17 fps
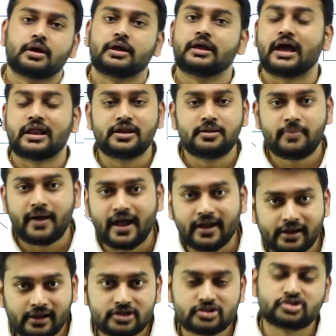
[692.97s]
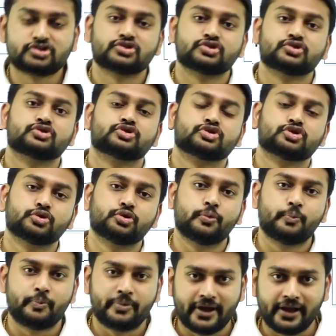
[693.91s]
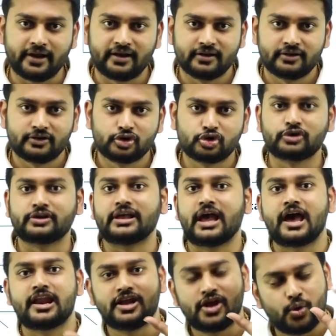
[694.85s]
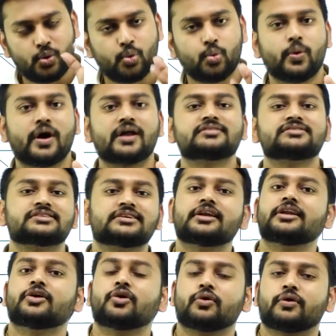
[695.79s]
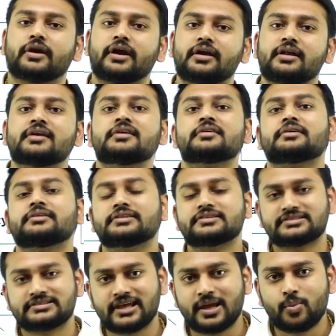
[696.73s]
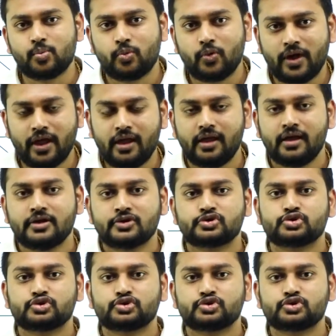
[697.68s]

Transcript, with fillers: Gunny bag is too big to carry one single coconut in the same way.